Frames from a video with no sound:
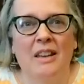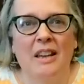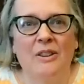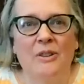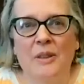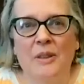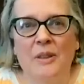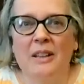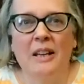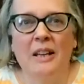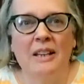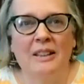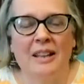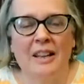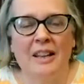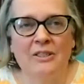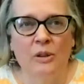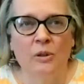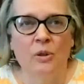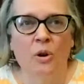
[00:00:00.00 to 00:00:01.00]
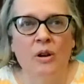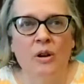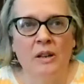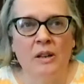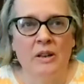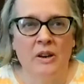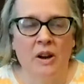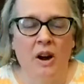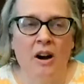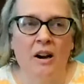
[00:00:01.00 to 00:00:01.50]
And you think like that's a Laurel
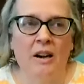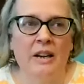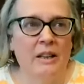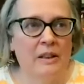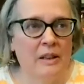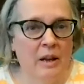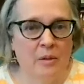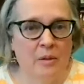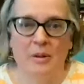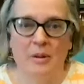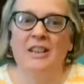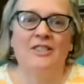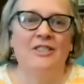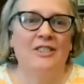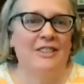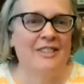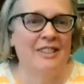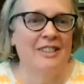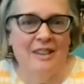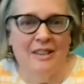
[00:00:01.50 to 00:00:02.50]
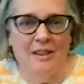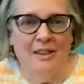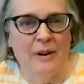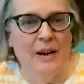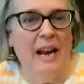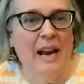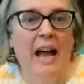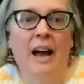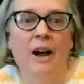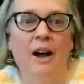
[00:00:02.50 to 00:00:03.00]
and Hardy, like, but each is in a
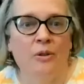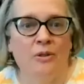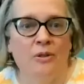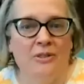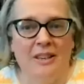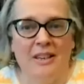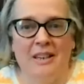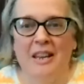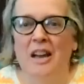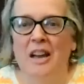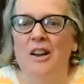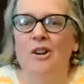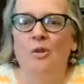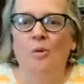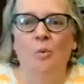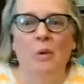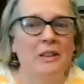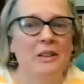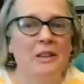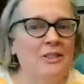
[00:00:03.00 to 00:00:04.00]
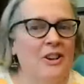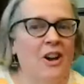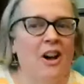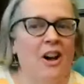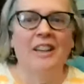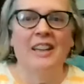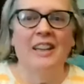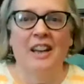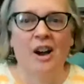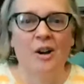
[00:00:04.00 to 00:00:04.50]
different house, and one's
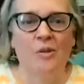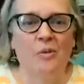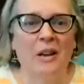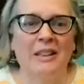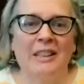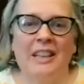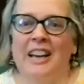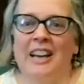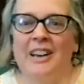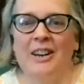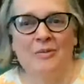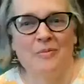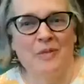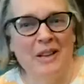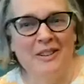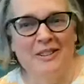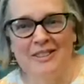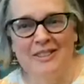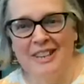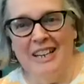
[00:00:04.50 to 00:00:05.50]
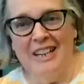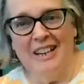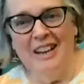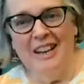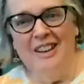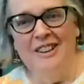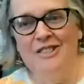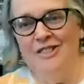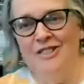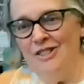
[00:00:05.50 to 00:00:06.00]
calling out one line and one's like
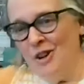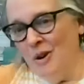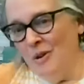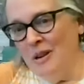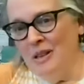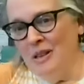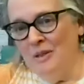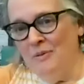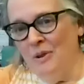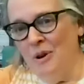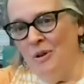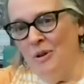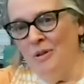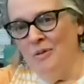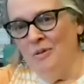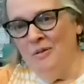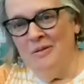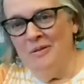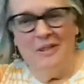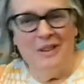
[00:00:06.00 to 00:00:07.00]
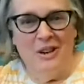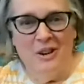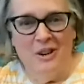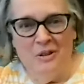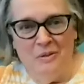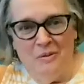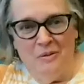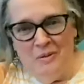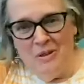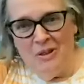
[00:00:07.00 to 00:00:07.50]
showing the photo,
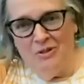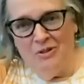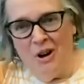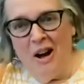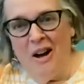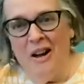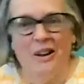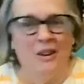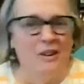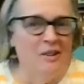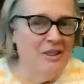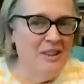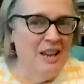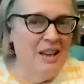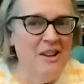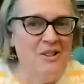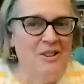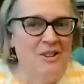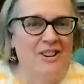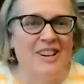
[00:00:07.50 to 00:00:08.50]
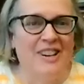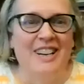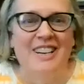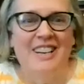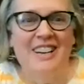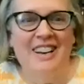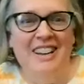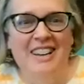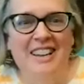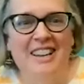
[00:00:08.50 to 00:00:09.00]
the drawing, or the other,
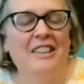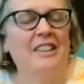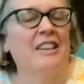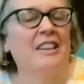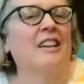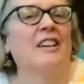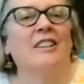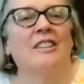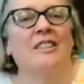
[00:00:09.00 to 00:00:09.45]
and like,